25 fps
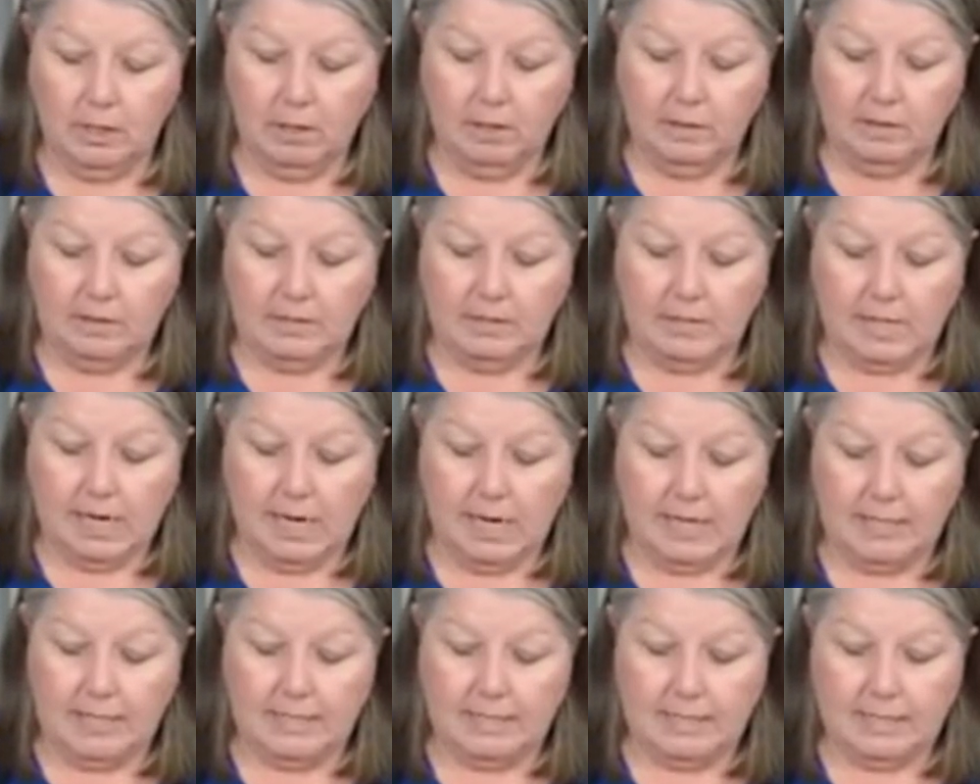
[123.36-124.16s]

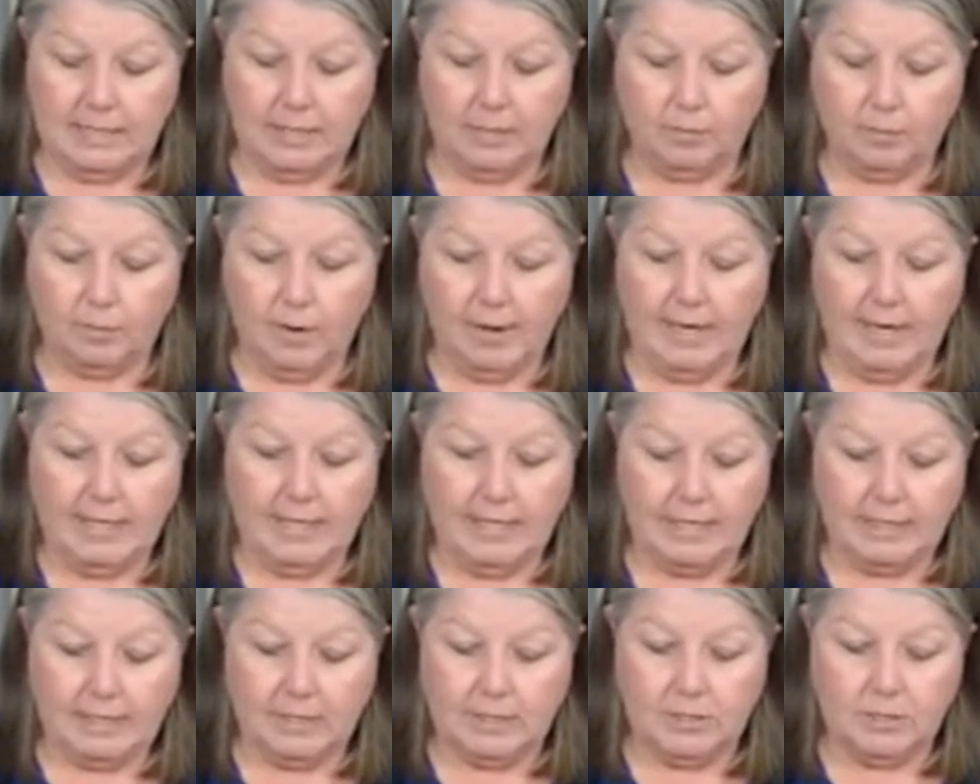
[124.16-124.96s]
ties that are right
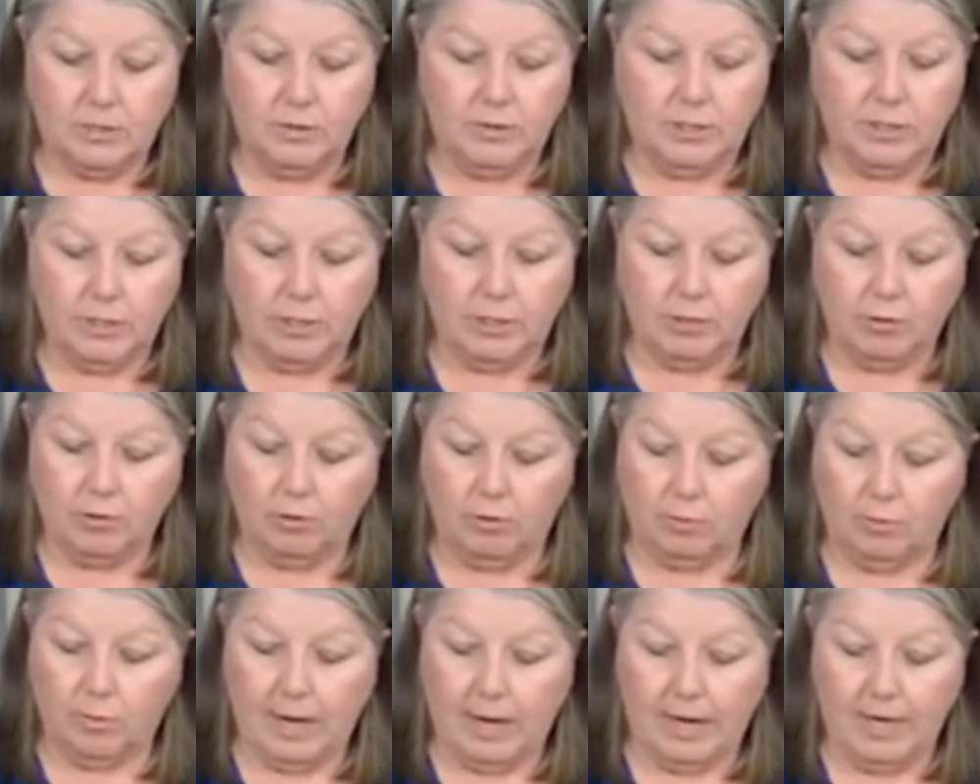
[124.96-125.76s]
next to each other or
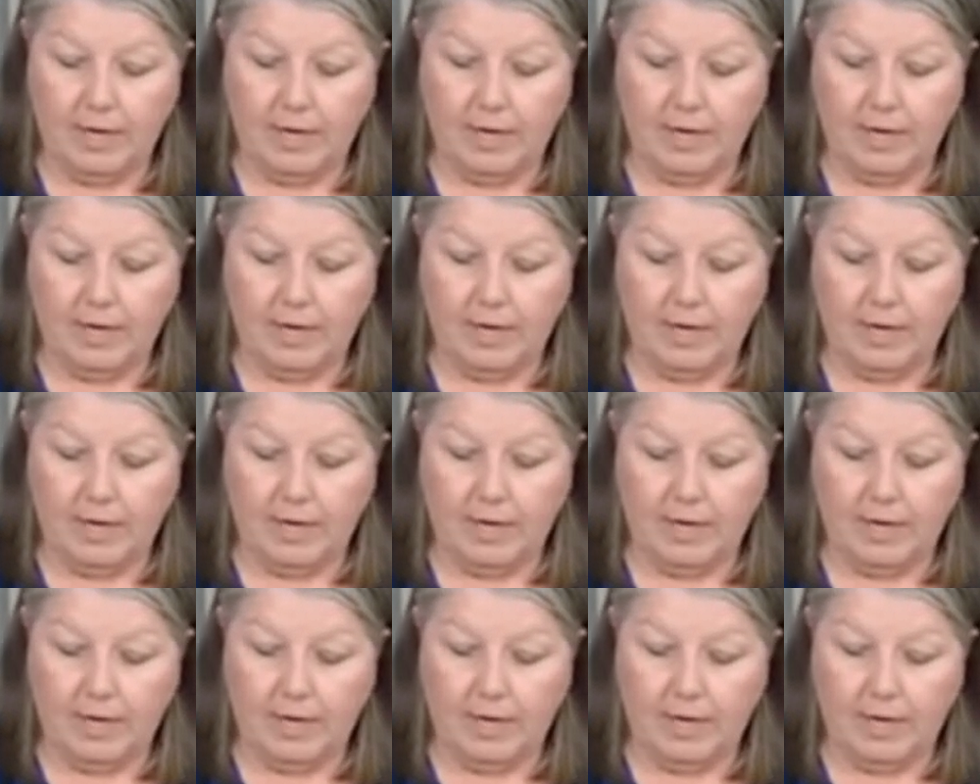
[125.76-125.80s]
right